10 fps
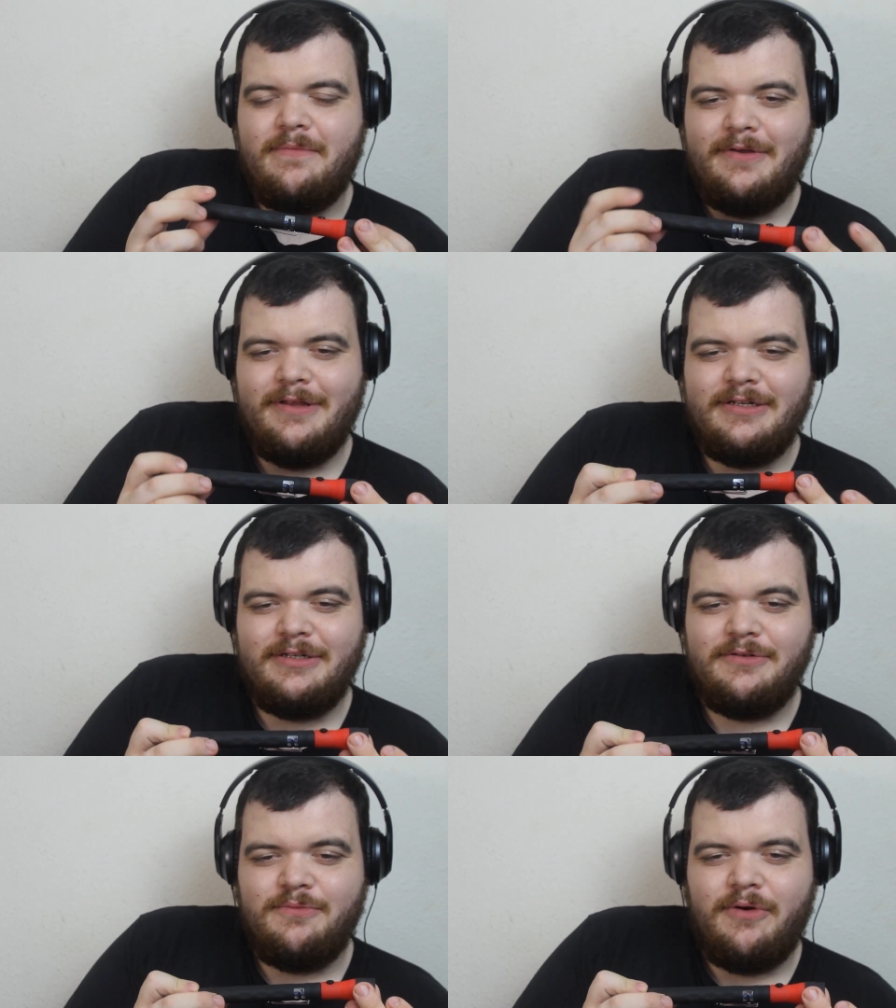But this
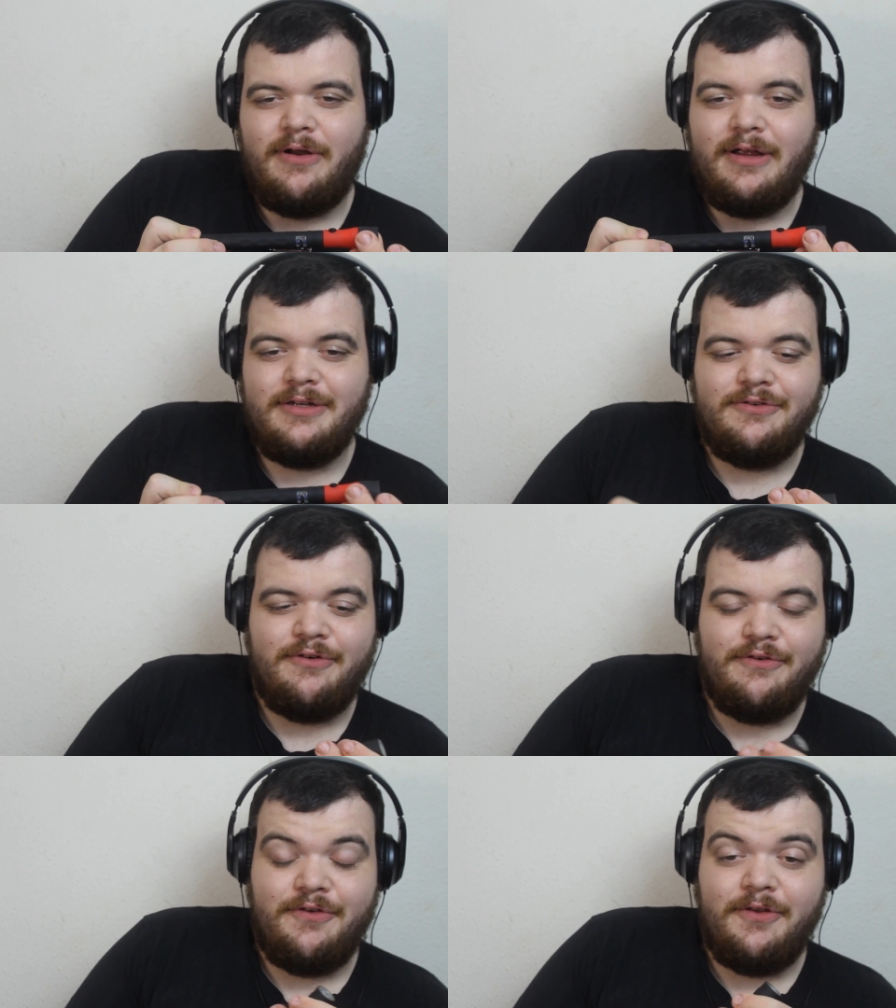is one I saw
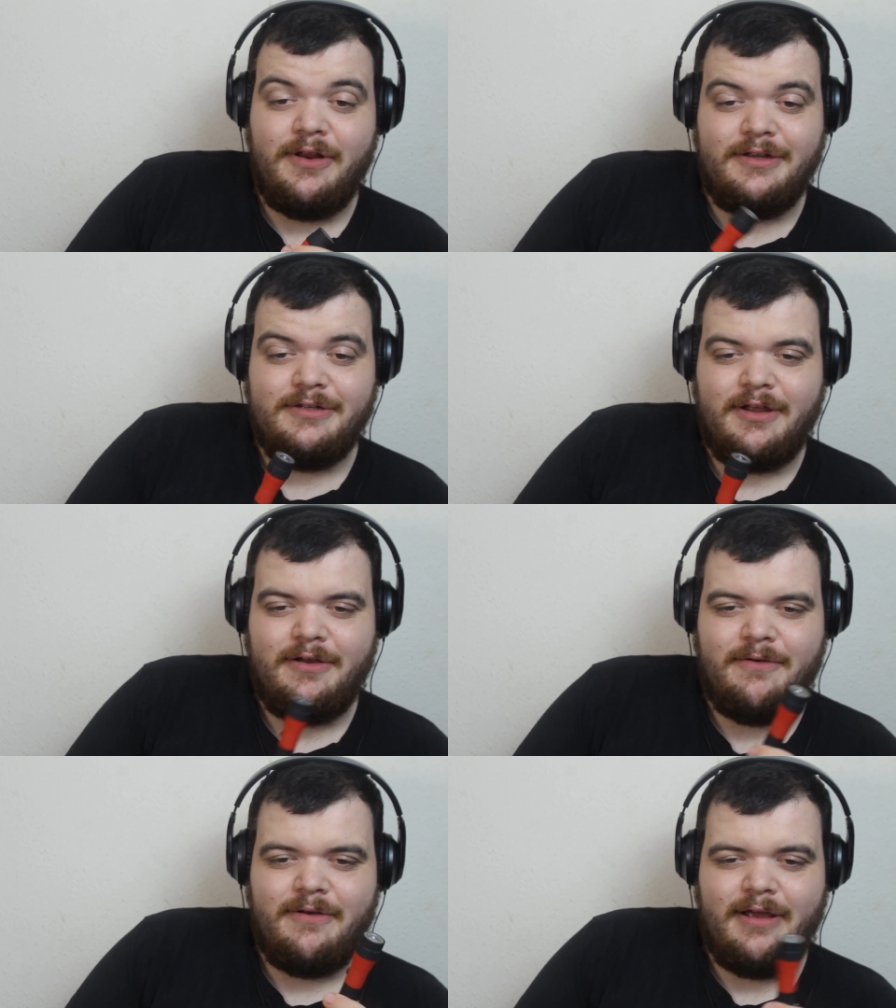a few days
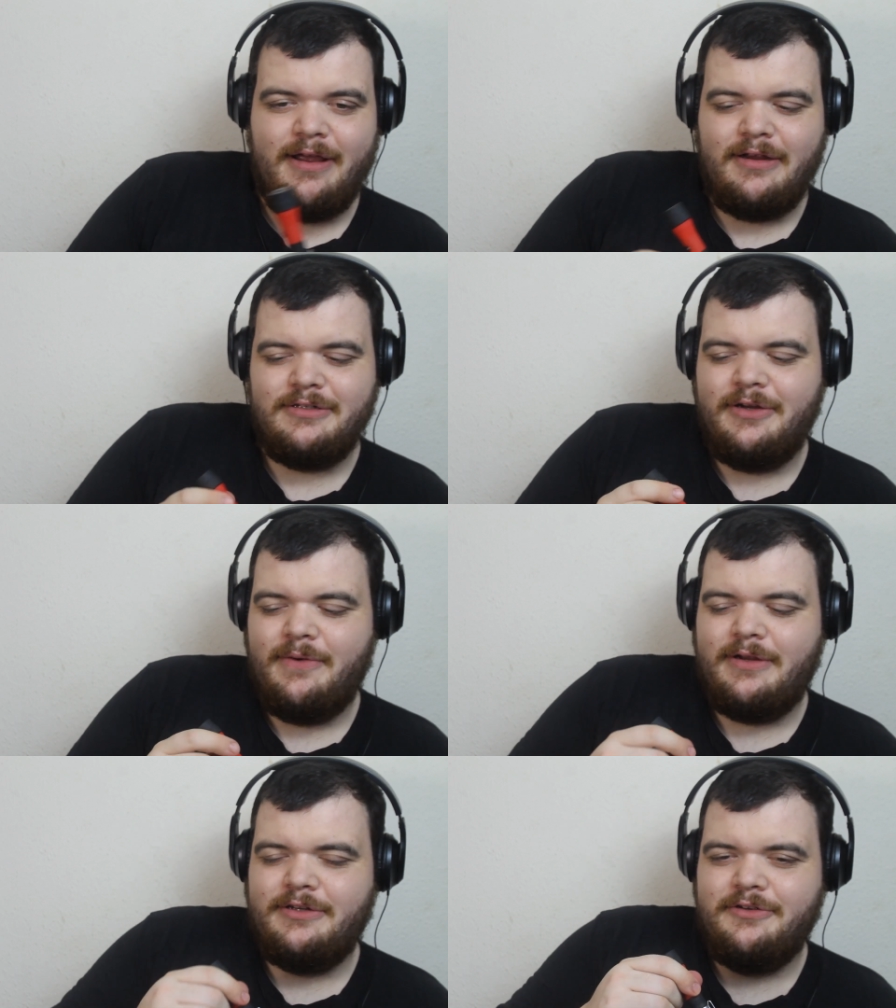ago. I actually
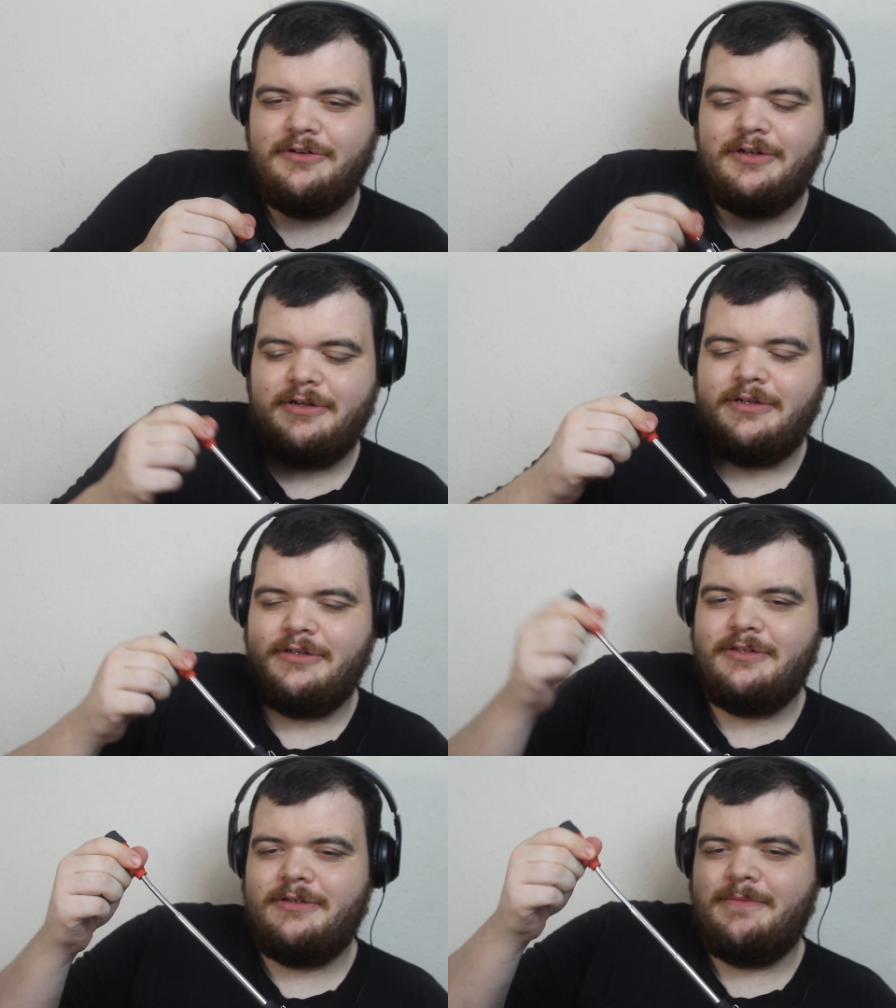quite enjoy it
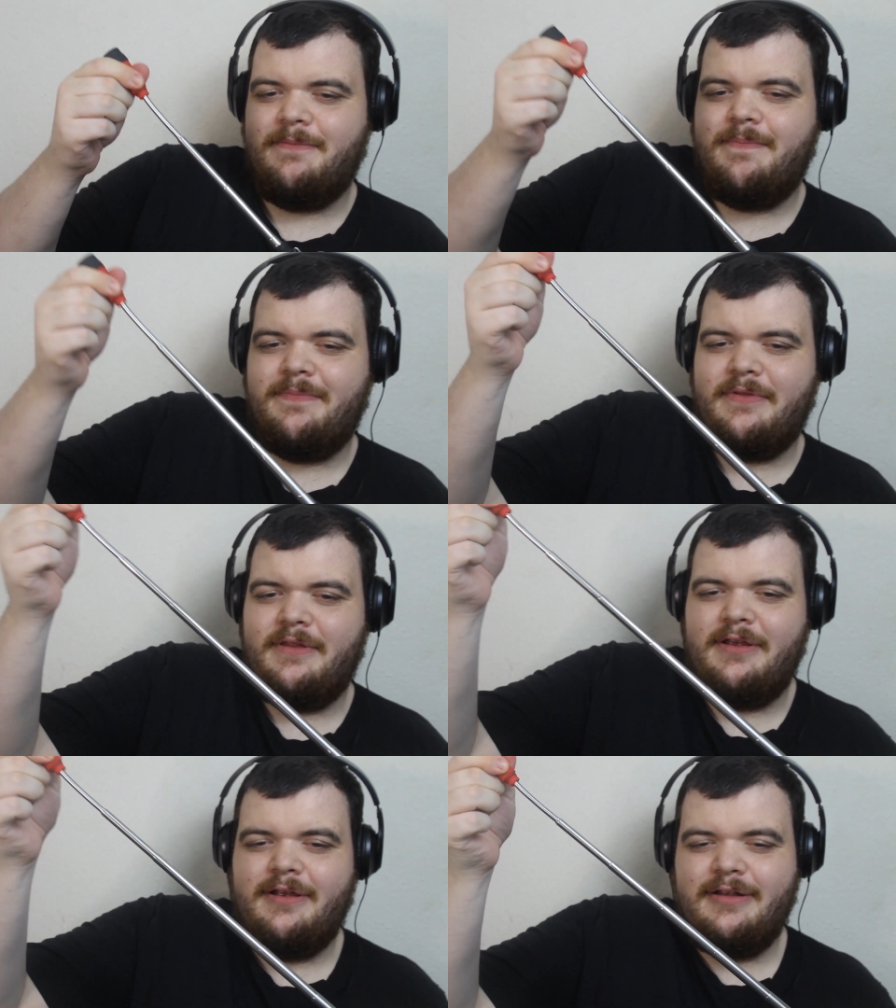because
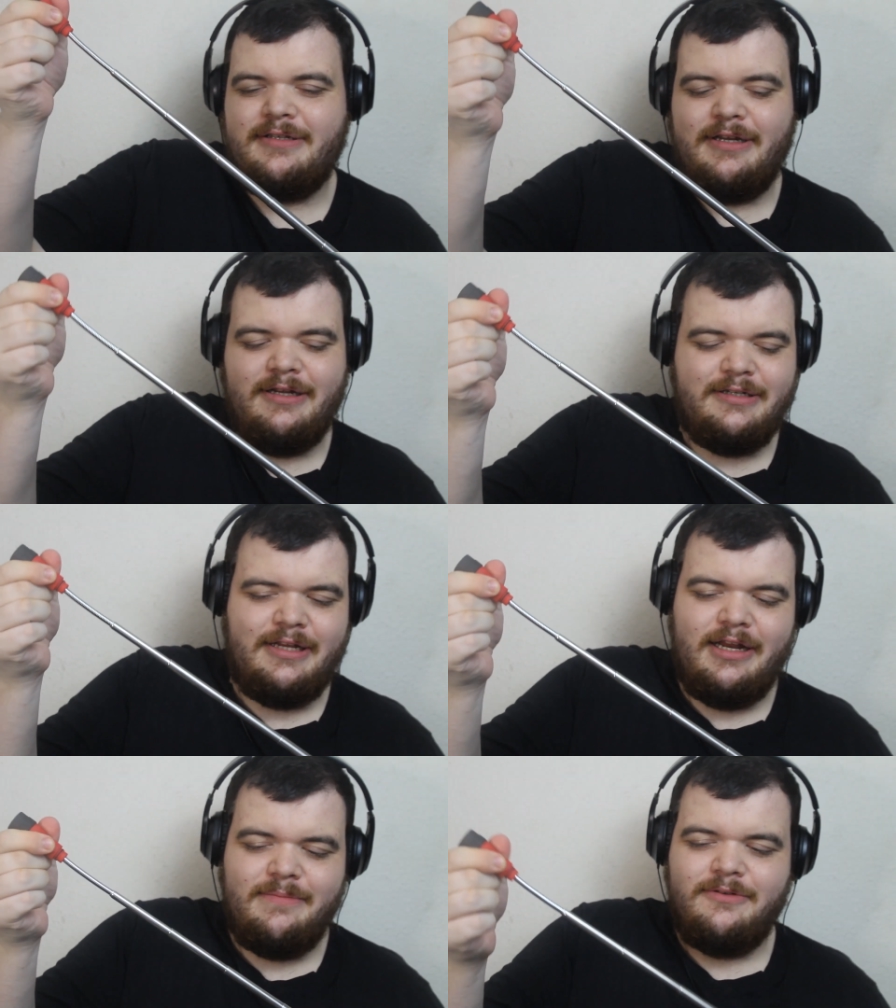it's an
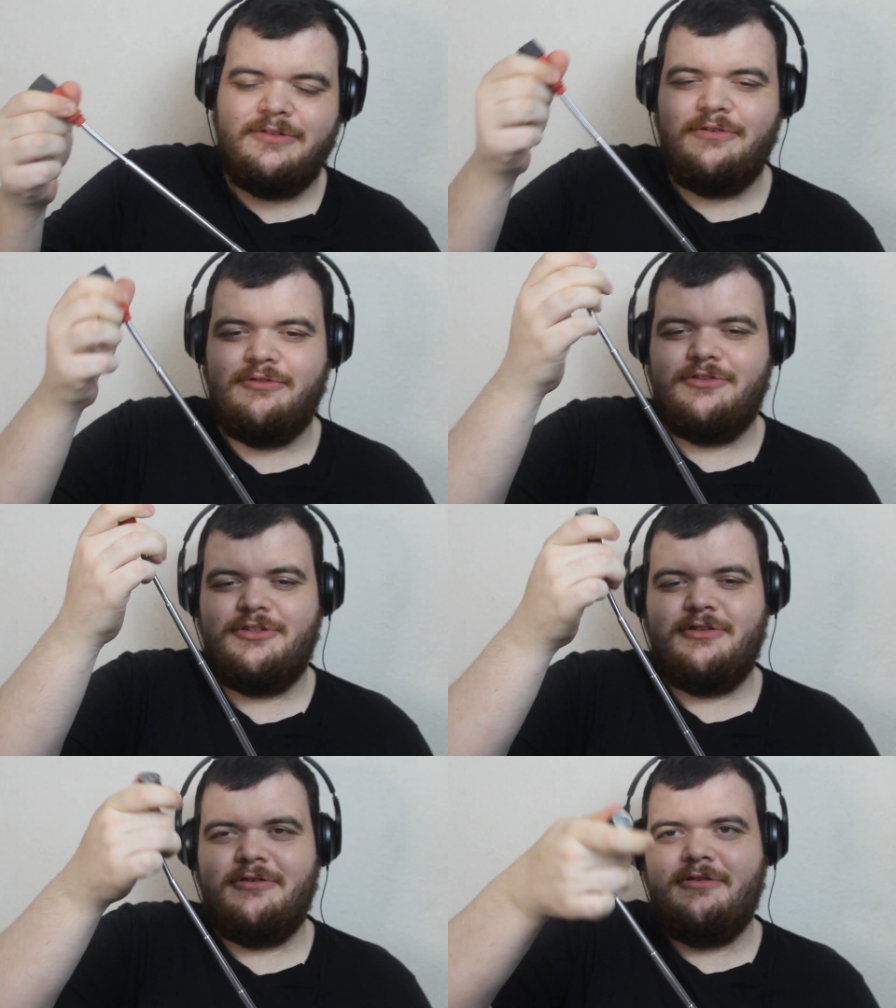extendable
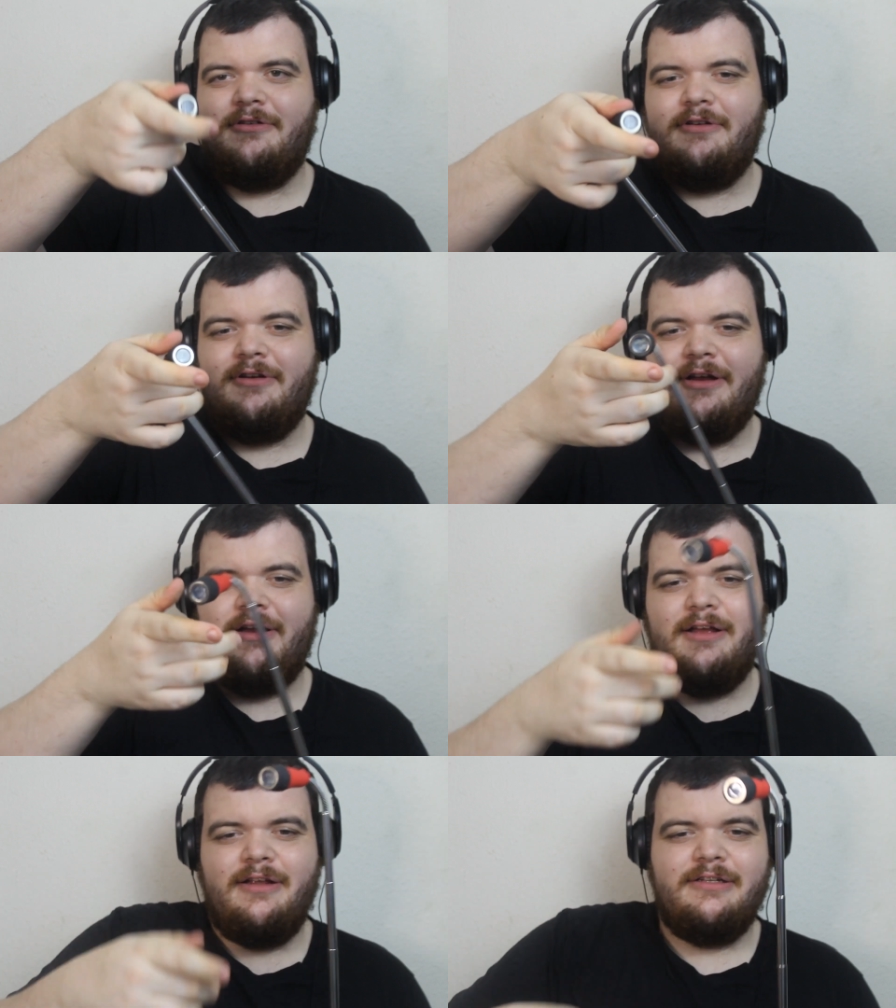torch.
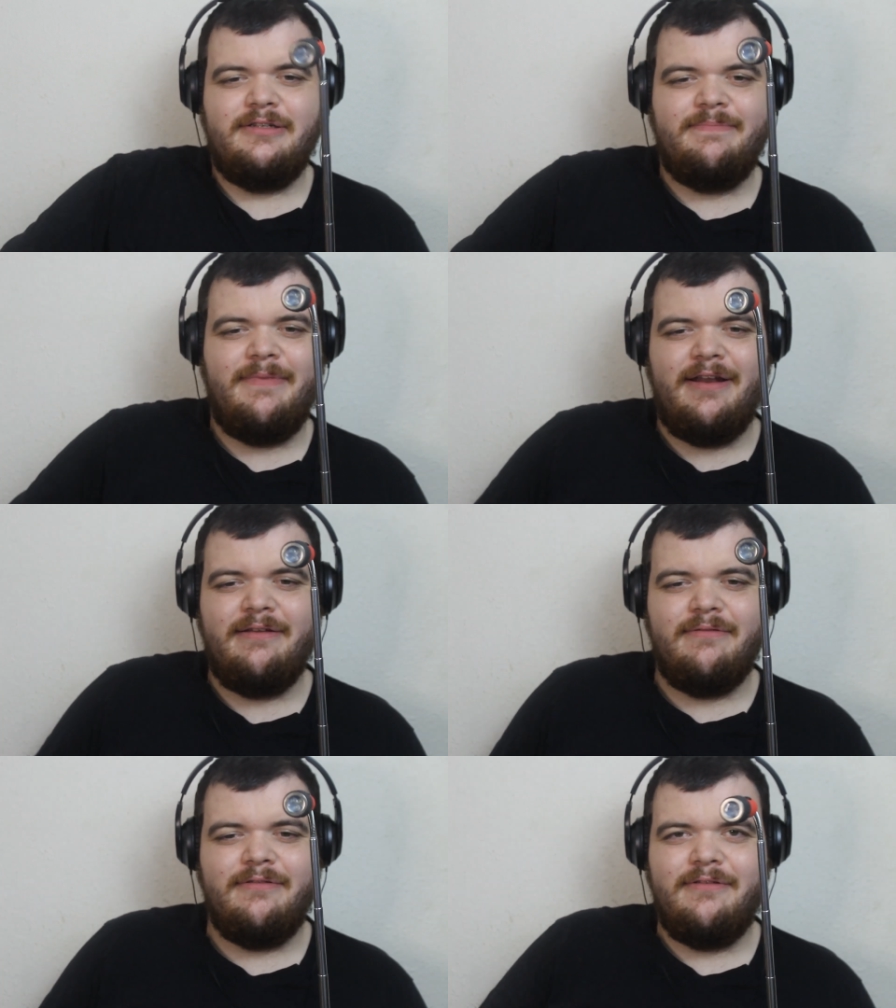Uh, it's
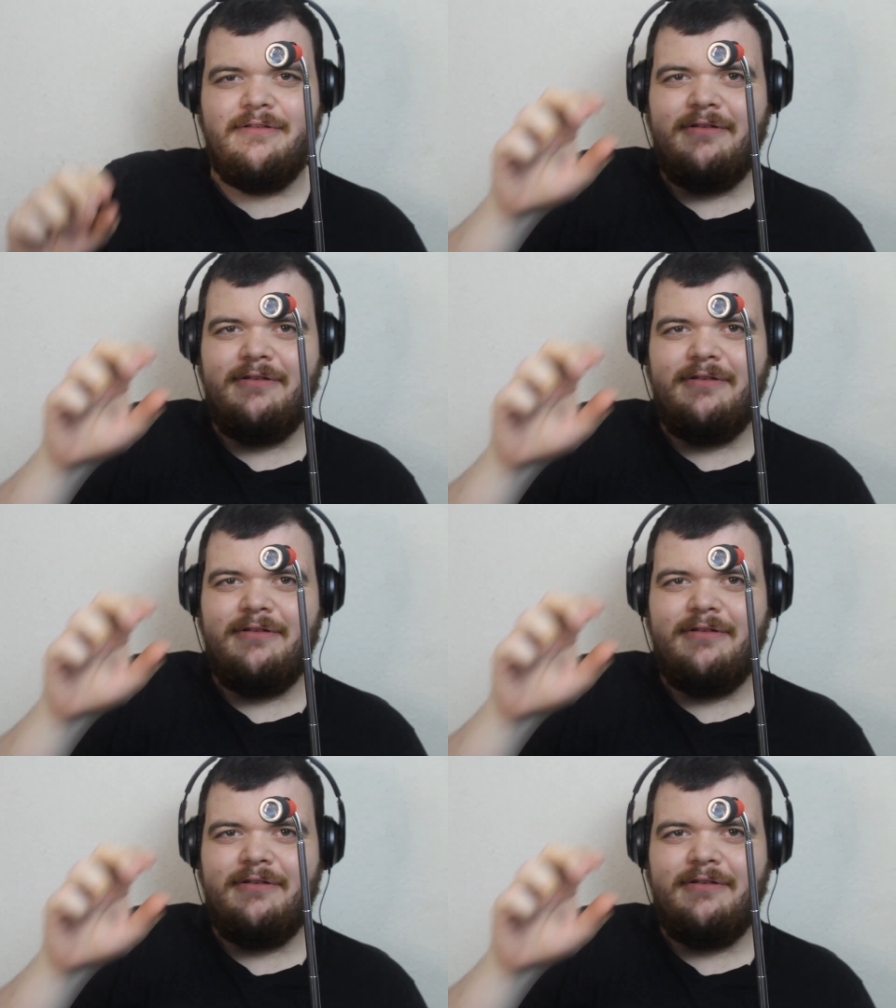bendable.